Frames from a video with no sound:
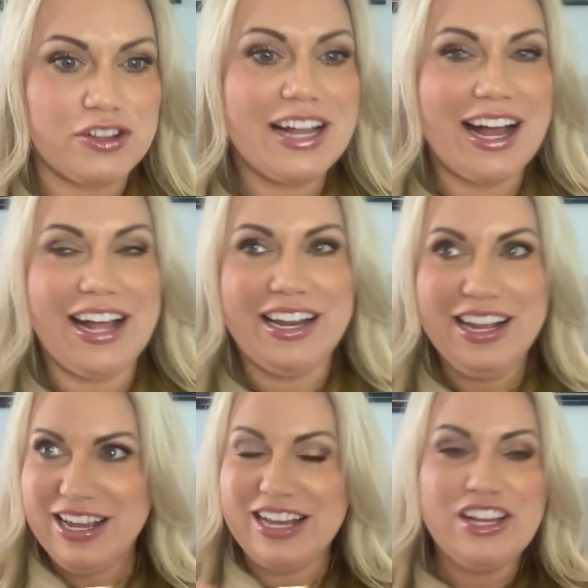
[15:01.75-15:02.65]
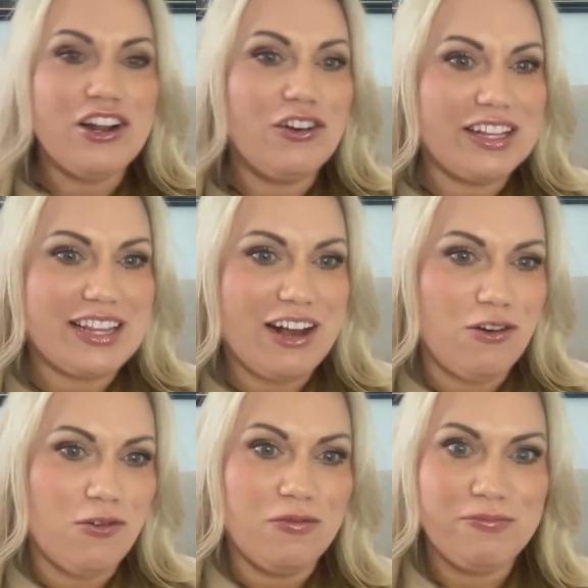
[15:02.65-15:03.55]
not, and that's
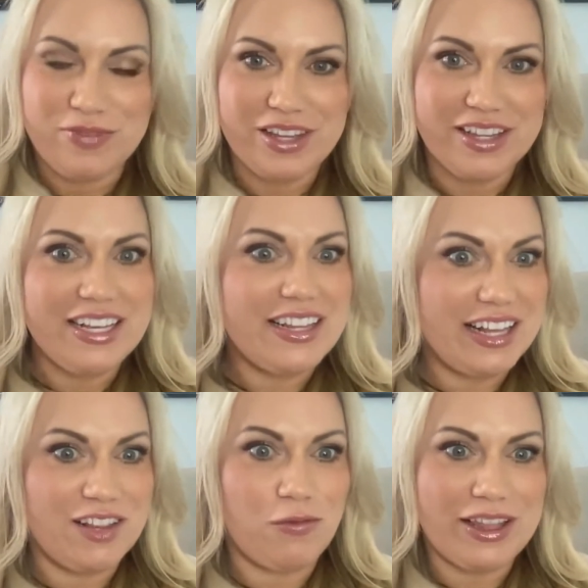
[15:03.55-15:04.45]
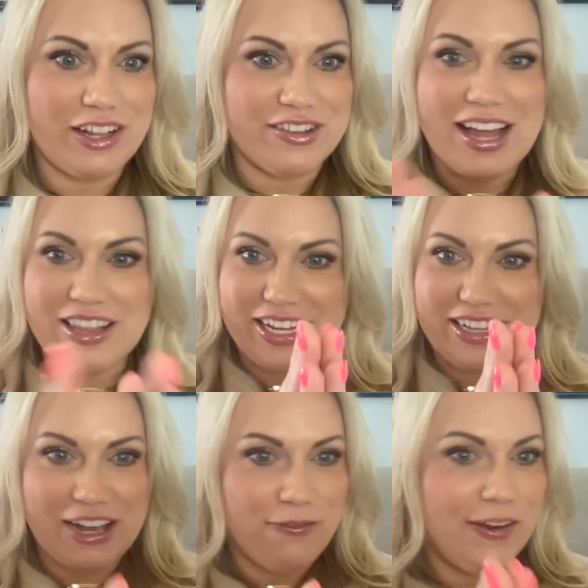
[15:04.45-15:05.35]
how disease is, right? There's not like a
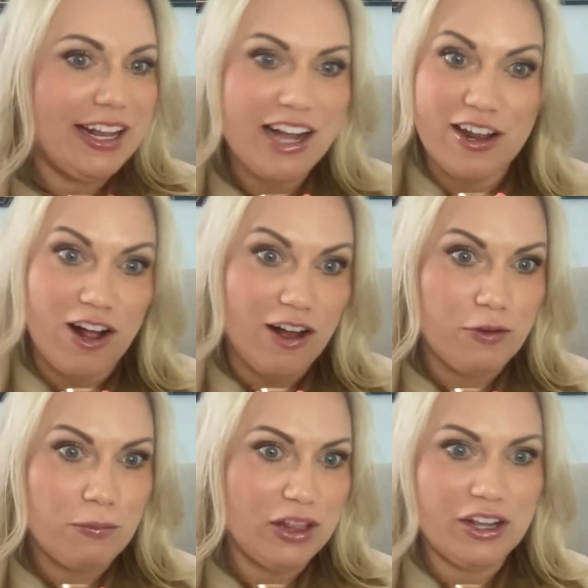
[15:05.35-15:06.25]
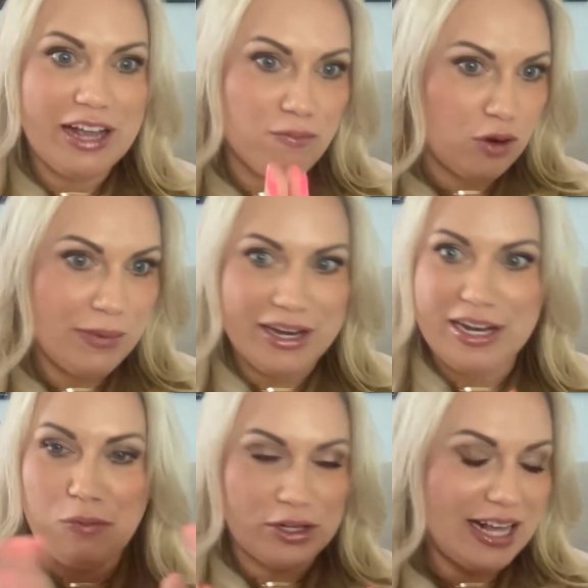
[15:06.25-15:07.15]
definite cutoff when we look at morbidity,
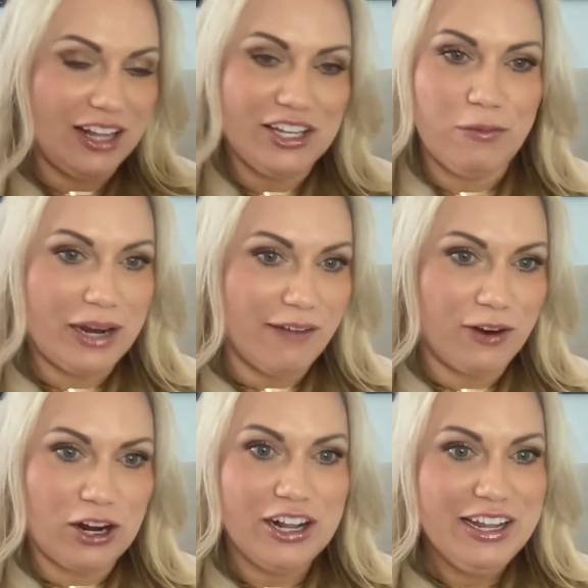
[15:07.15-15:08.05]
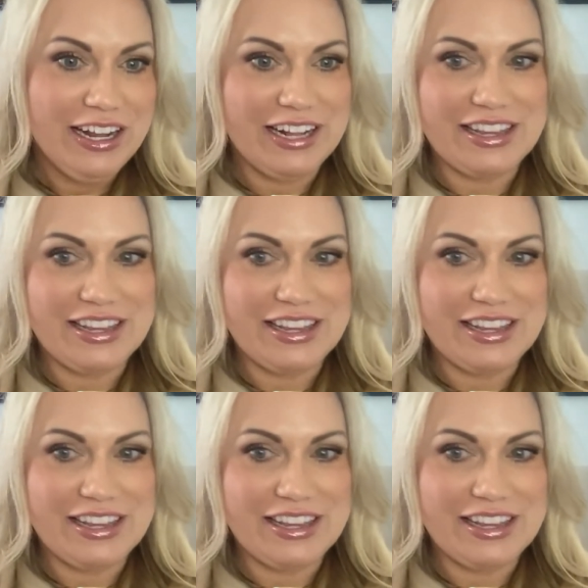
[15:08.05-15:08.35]
mortality, whatever. It's